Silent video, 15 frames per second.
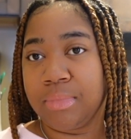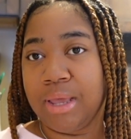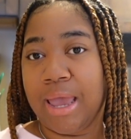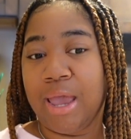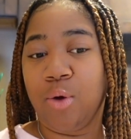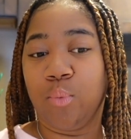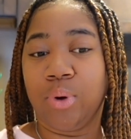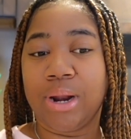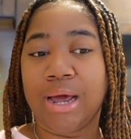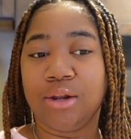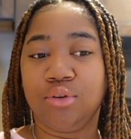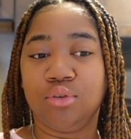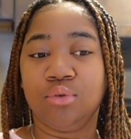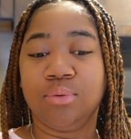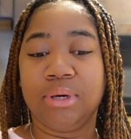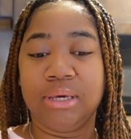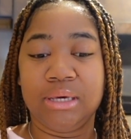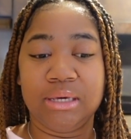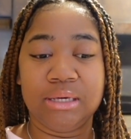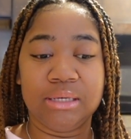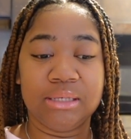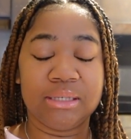And what I do
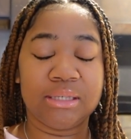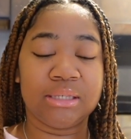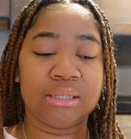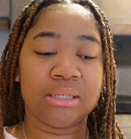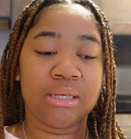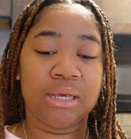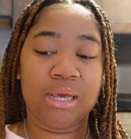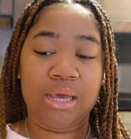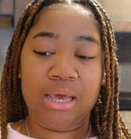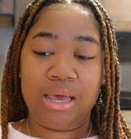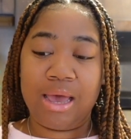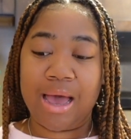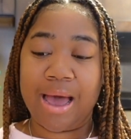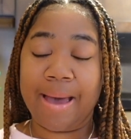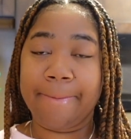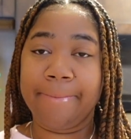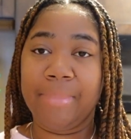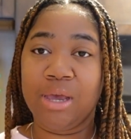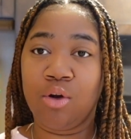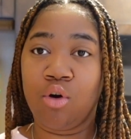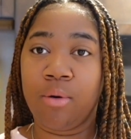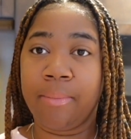is I
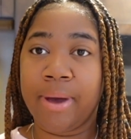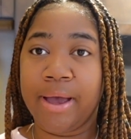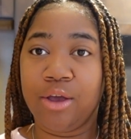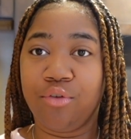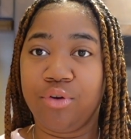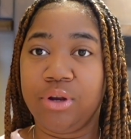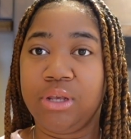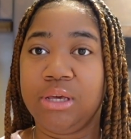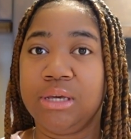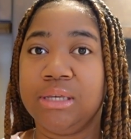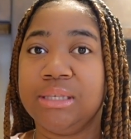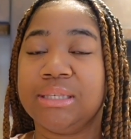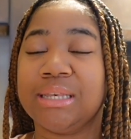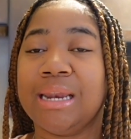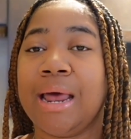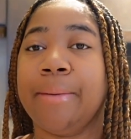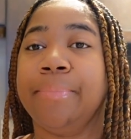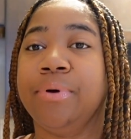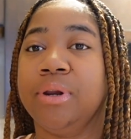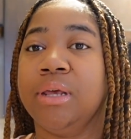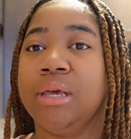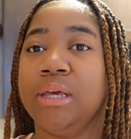make all my ingredients and I
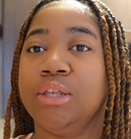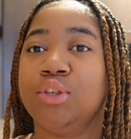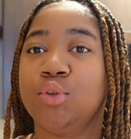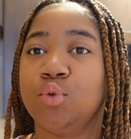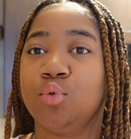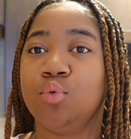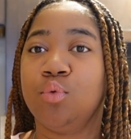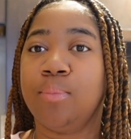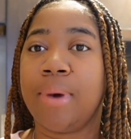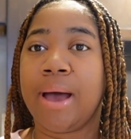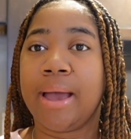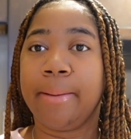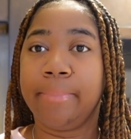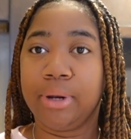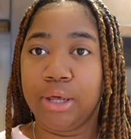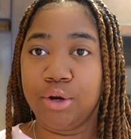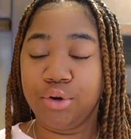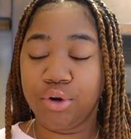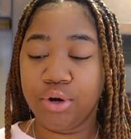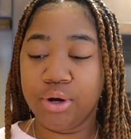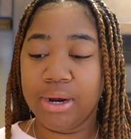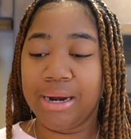put it into my
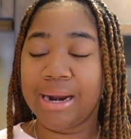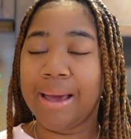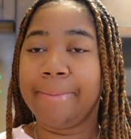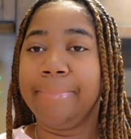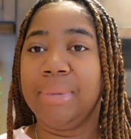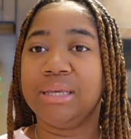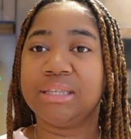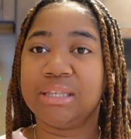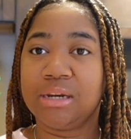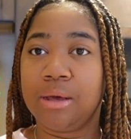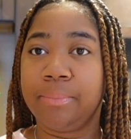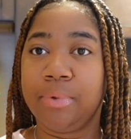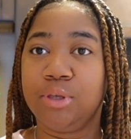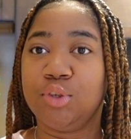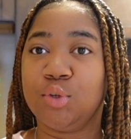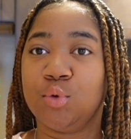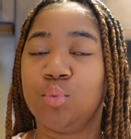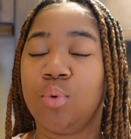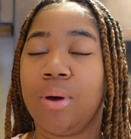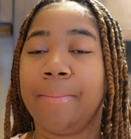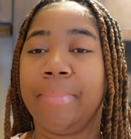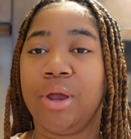blender and I mix it up into
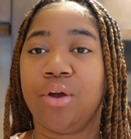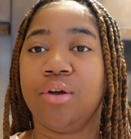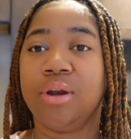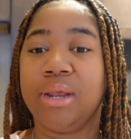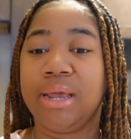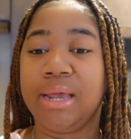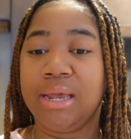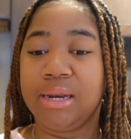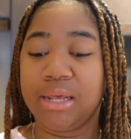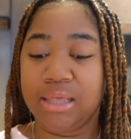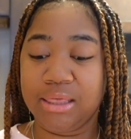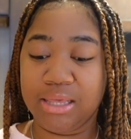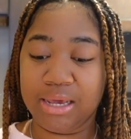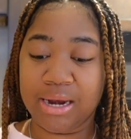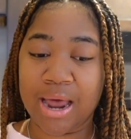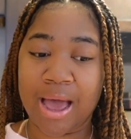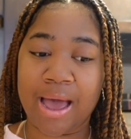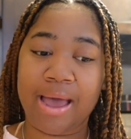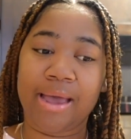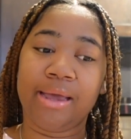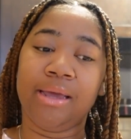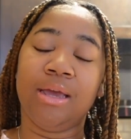a marinade, and then
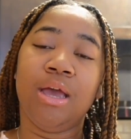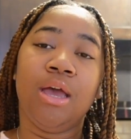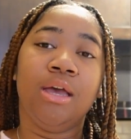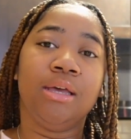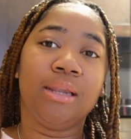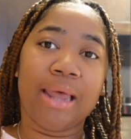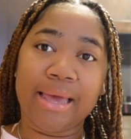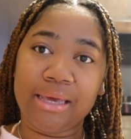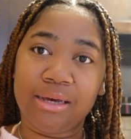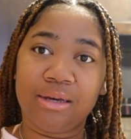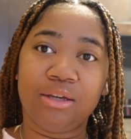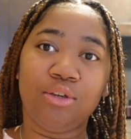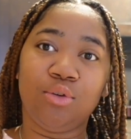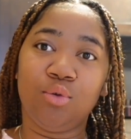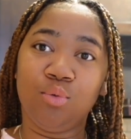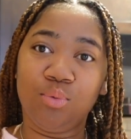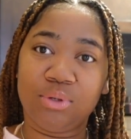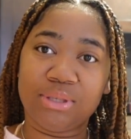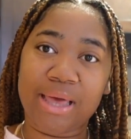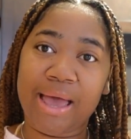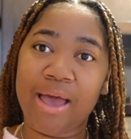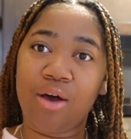I like use
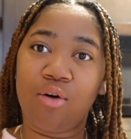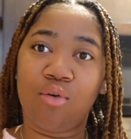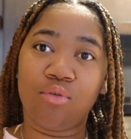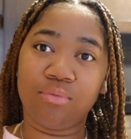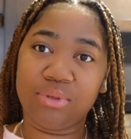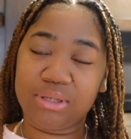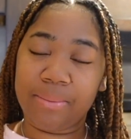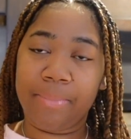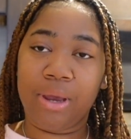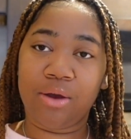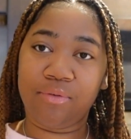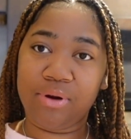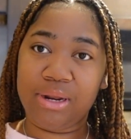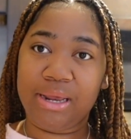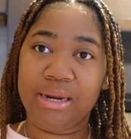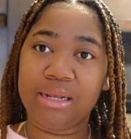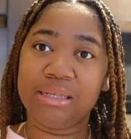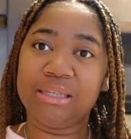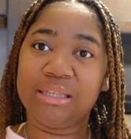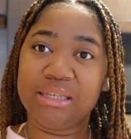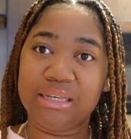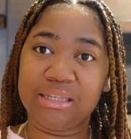that to marinate
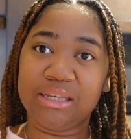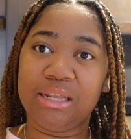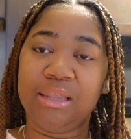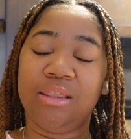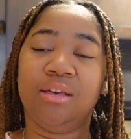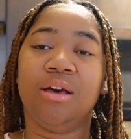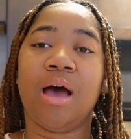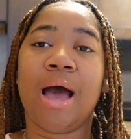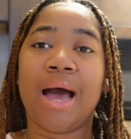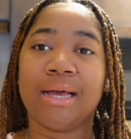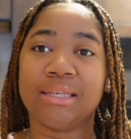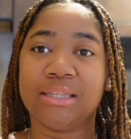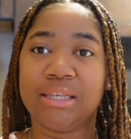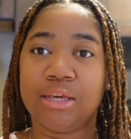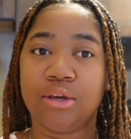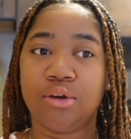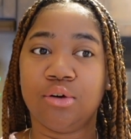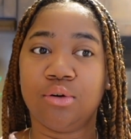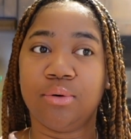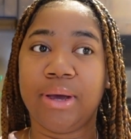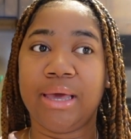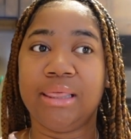and season the
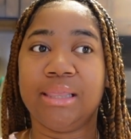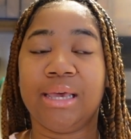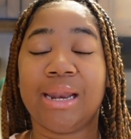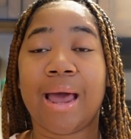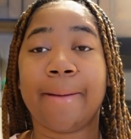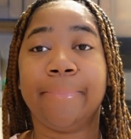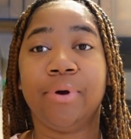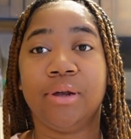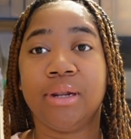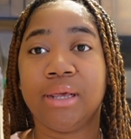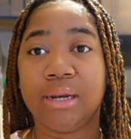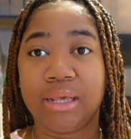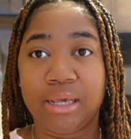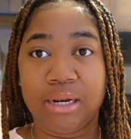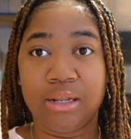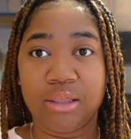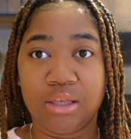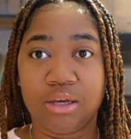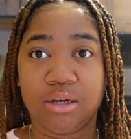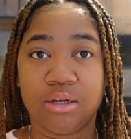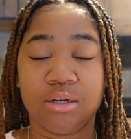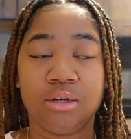oxtail, and then I put it in
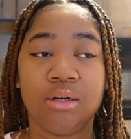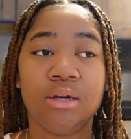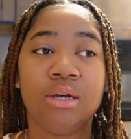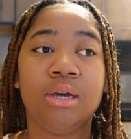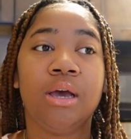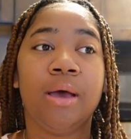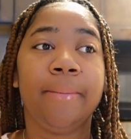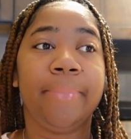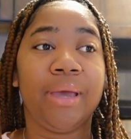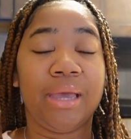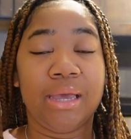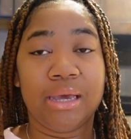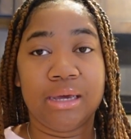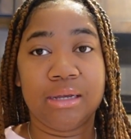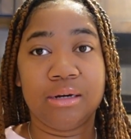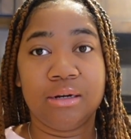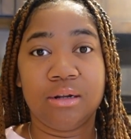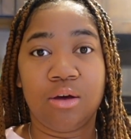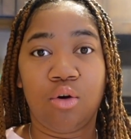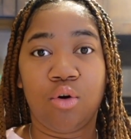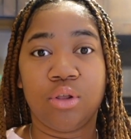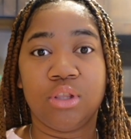the pan
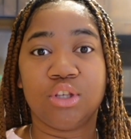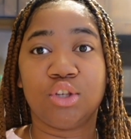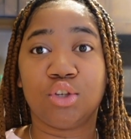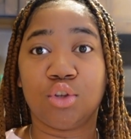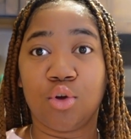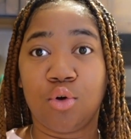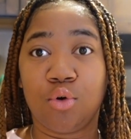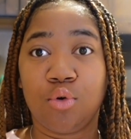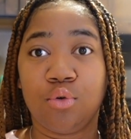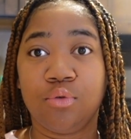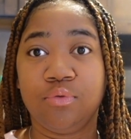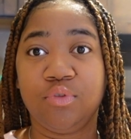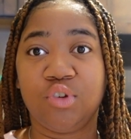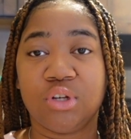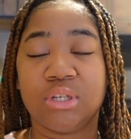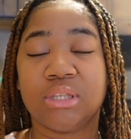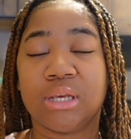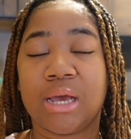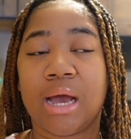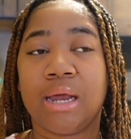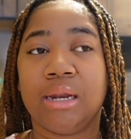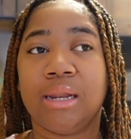on the stove just to
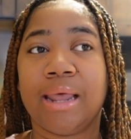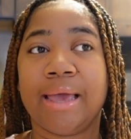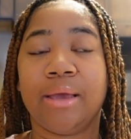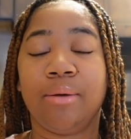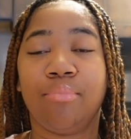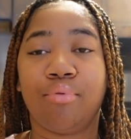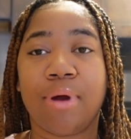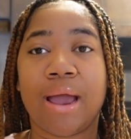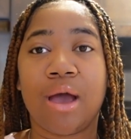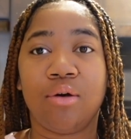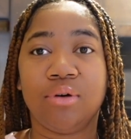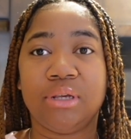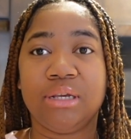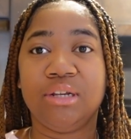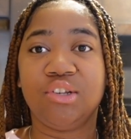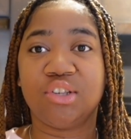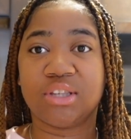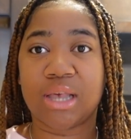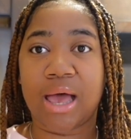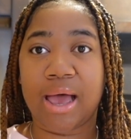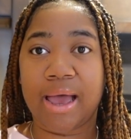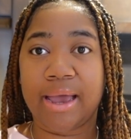kind of like brown each
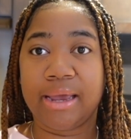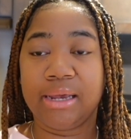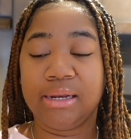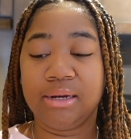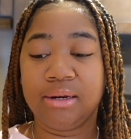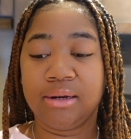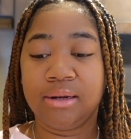side.